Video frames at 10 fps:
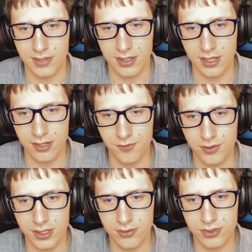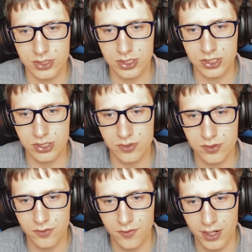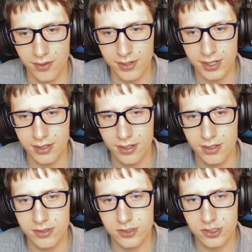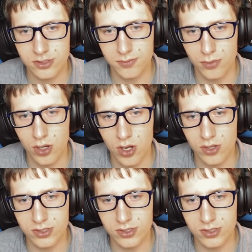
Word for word: Thankfully, we'll just choose a very small